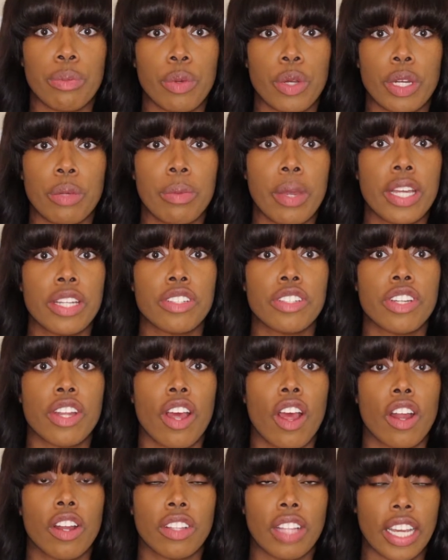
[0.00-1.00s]
pretty much
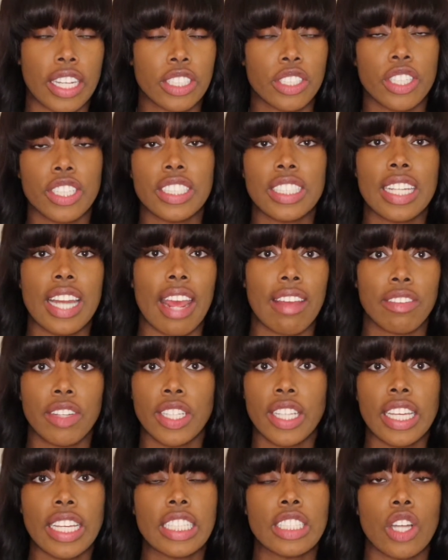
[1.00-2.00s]
our lectures and
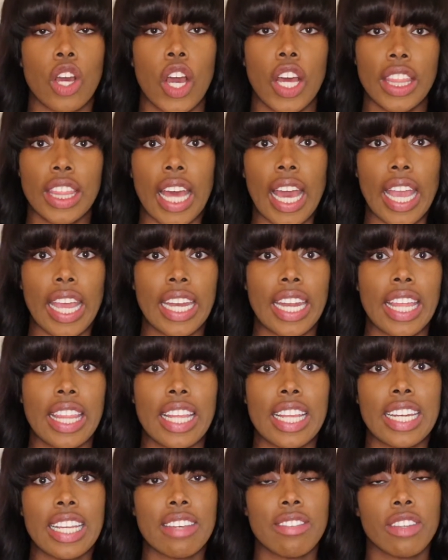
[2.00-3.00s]
everything, is online, and
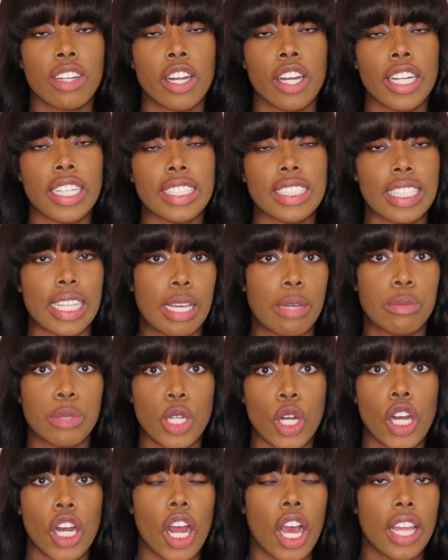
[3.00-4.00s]
then even our exams
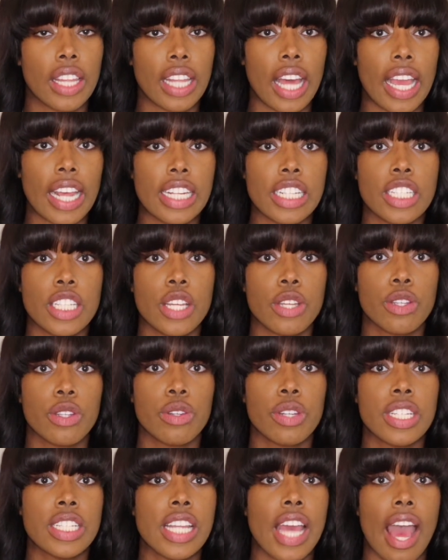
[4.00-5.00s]
are online. So you
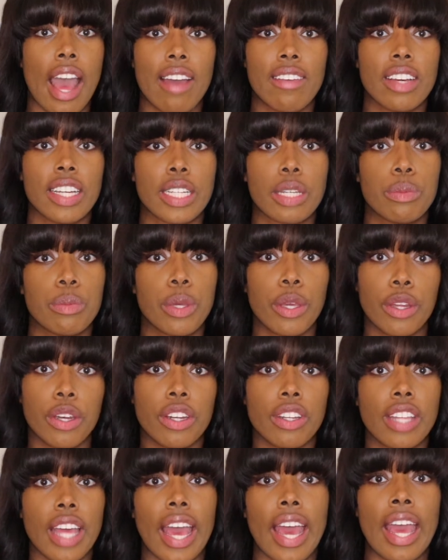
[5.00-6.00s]
need to have a
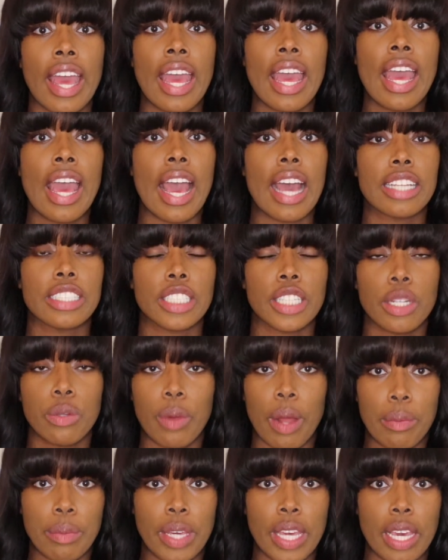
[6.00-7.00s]
computer that has a good
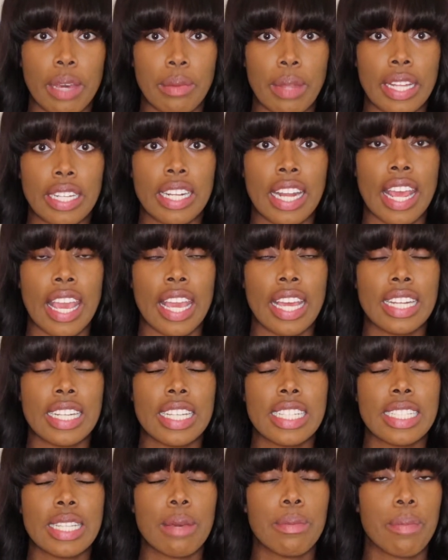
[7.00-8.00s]
webcam and
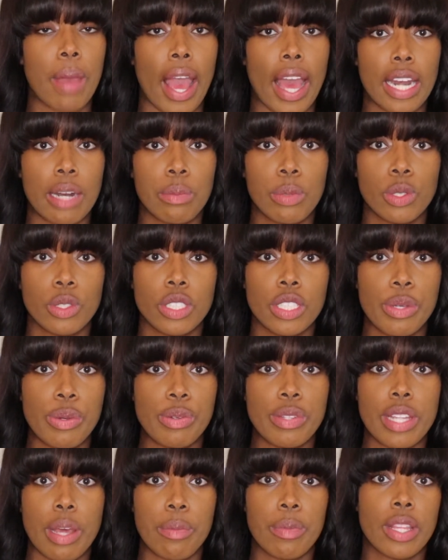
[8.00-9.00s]
is compatible to
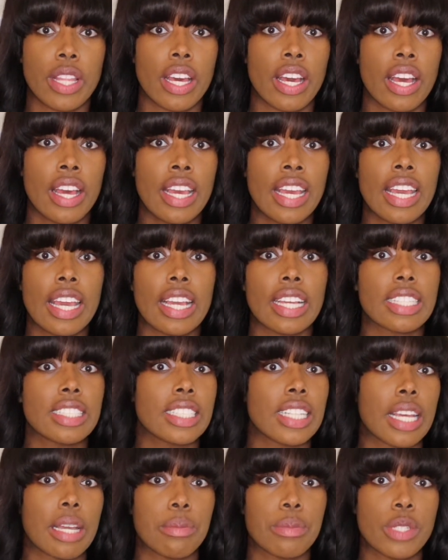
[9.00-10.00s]
some of the
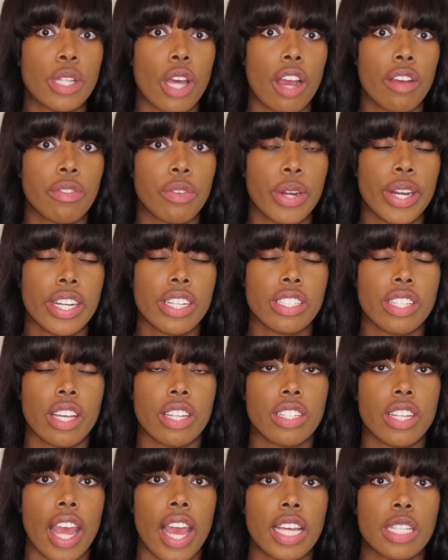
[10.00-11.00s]
exam software such
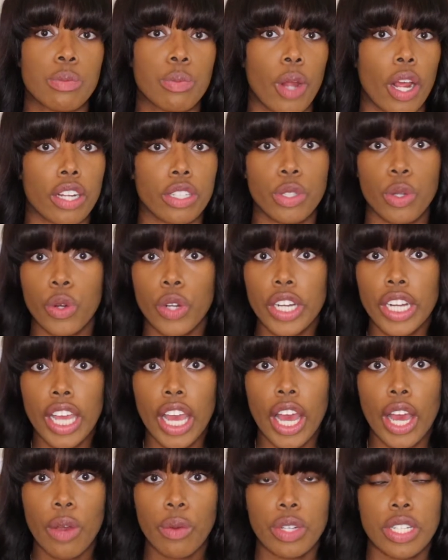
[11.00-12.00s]
as
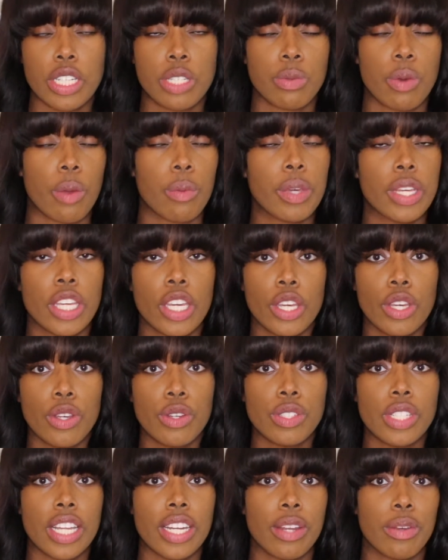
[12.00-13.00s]
Proctorio, which is what we
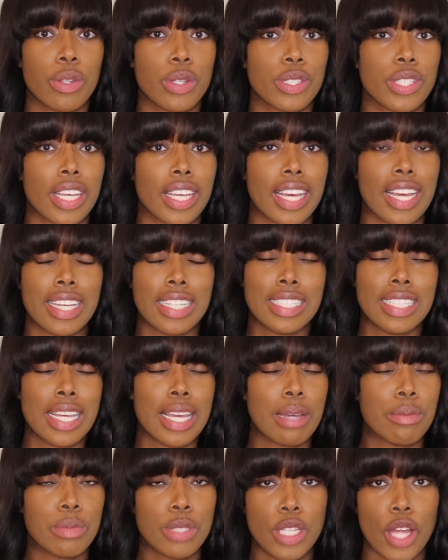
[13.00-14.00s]
use. I know there's like
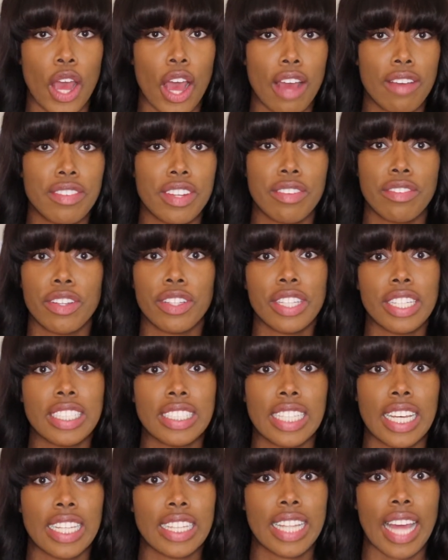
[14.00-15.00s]
ExamSoft, different
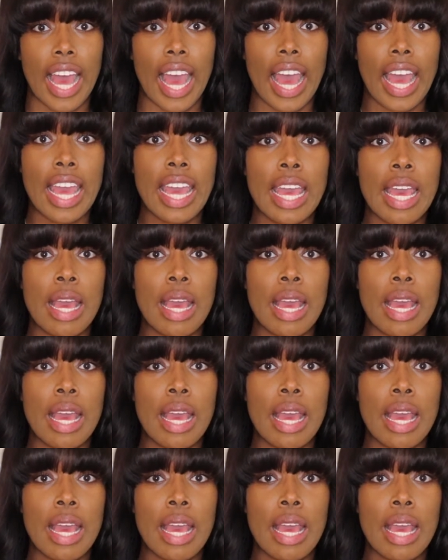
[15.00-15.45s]
things like that,